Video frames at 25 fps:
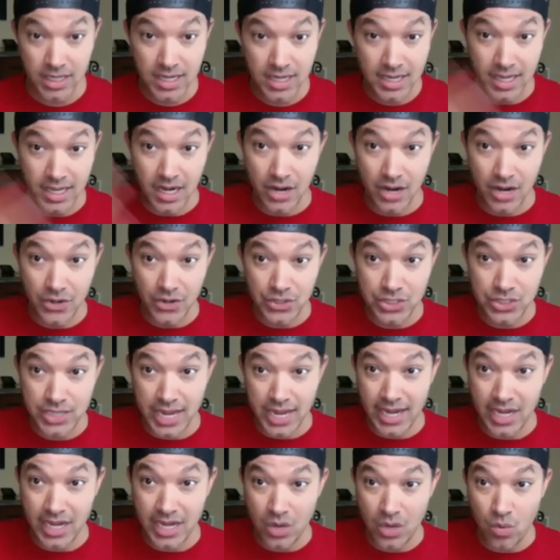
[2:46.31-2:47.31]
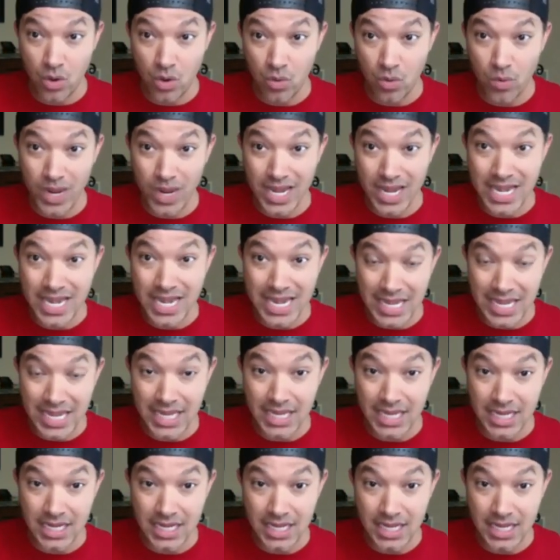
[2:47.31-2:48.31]
and understanding what we
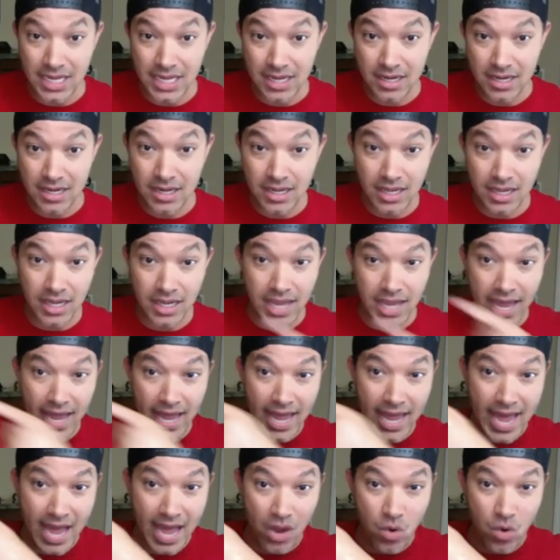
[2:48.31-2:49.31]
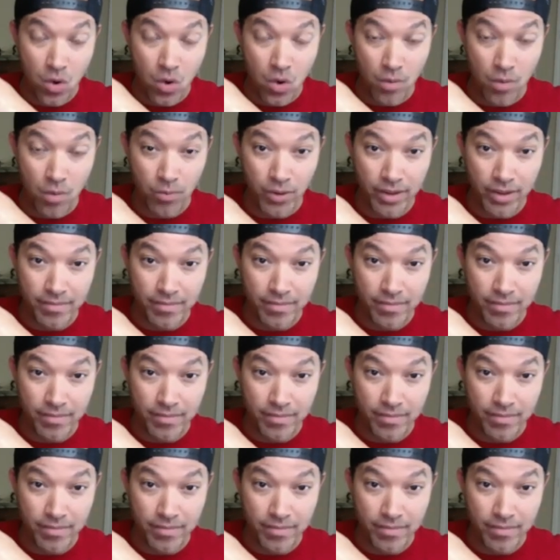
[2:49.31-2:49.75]
need at corporate.